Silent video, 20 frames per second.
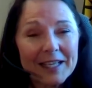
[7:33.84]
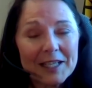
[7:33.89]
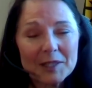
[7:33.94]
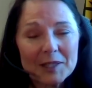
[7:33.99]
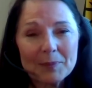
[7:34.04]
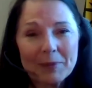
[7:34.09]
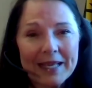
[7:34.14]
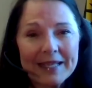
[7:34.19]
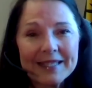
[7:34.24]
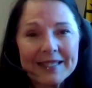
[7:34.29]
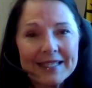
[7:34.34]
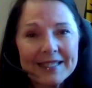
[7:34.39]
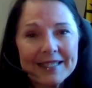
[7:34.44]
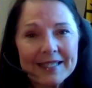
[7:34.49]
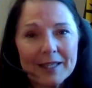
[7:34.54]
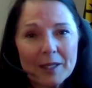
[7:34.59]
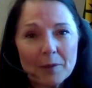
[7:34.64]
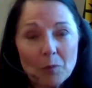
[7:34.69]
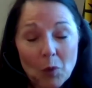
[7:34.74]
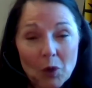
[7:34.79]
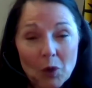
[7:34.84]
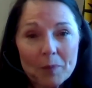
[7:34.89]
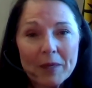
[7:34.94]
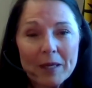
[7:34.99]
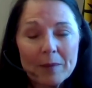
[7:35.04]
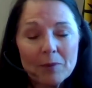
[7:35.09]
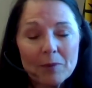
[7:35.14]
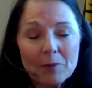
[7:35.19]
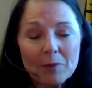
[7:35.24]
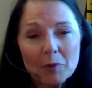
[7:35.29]
blessings in that more
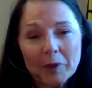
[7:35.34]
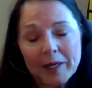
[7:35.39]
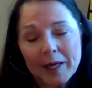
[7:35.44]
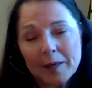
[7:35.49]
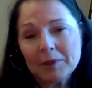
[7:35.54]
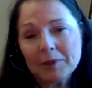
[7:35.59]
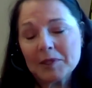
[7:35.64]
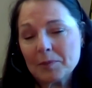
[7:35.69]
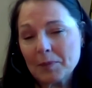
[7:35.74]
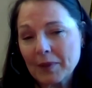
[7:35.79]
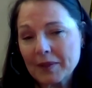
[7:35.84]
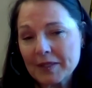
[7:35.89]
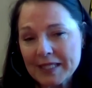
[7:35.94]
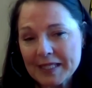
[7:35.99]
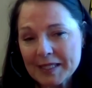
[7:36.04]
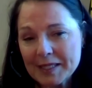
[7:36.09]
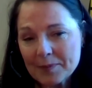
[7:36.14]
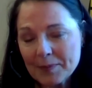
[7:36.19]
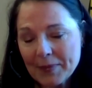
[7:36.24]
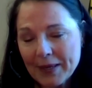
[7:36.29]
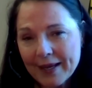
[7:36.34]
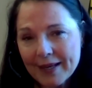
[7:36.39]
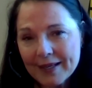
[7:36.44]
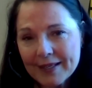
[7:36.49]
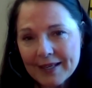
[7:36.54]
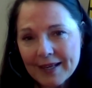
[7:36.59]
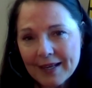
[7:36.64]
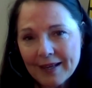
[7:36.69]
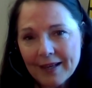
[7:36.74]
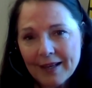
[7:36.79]
people were able to participate
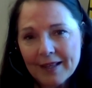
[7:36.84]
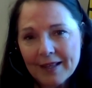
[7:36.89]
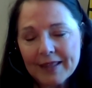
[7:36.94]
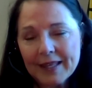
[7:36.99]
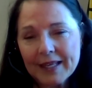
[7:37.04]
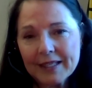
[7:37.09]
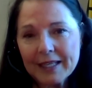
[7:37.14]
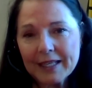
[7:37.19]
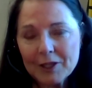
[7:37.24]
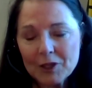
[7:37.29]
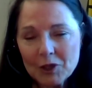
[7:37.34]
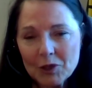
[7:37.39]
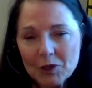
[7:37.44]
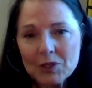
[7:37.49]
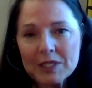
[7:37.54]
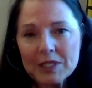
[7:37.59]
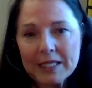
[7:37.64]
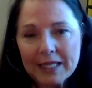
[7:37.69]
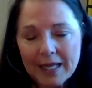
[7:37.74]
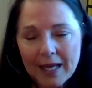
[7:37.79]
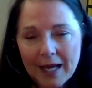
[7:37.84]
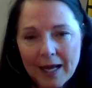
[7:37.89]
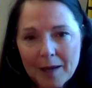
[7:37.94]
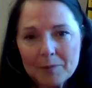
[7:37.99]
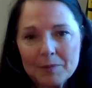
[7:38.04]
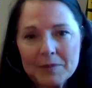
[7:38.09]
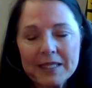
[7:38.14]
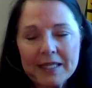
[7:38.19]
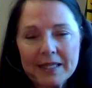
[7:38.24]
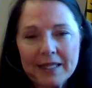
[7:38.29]
than can usually
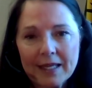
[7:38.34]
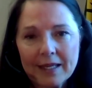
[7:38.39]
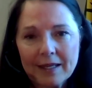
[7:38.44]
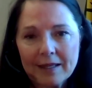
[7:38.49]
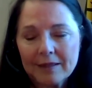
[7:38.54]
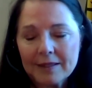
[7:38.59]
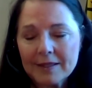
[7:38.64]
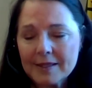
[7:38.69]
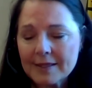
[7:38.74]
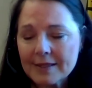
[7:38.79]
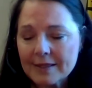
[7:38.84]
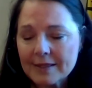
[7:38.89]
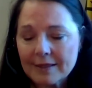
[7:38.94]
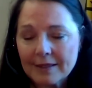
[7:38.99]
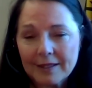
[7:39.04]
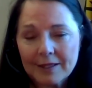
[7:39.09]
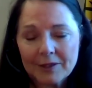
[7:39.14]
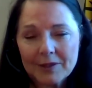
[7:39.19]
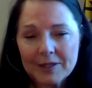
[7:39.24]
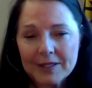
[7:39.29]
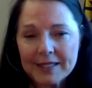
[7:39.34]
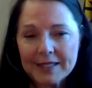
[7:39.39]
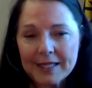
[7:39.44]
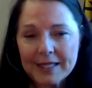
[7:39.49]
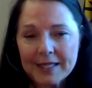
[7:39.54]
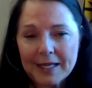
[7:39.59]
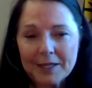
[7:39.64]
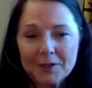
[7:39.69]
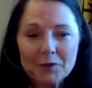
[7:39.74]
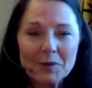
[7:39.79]
come to the Hill. It's, this
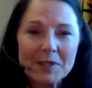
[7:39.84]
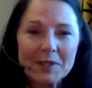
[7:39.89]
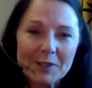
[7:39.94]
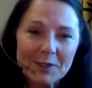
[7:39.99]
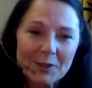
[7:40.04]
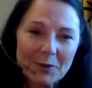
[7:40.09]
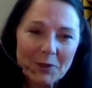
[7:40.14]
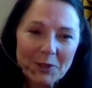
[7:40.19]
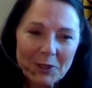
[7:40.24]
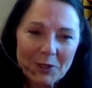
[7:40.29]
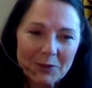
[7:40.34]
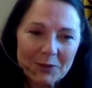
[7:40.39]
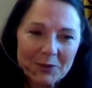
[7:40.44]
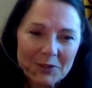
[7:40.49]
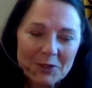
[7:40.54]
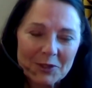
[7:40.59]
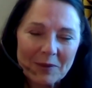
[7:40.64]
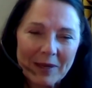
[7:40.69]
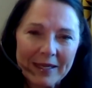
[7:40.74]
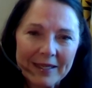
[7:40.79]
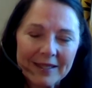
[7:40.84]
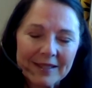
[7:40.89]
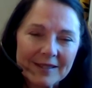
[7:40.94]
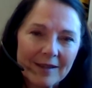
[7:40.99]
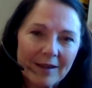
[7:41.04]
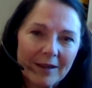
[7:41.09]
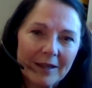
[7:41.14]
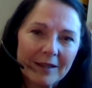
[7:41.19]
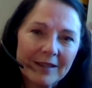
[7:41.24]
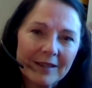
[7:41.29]
country is so huge, right? It's
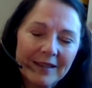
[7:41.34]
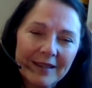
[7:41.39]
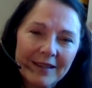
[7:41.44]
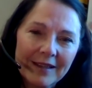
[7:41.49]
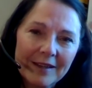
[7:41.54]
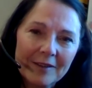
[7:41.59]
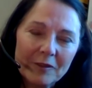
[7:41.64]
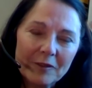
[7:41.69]
hard for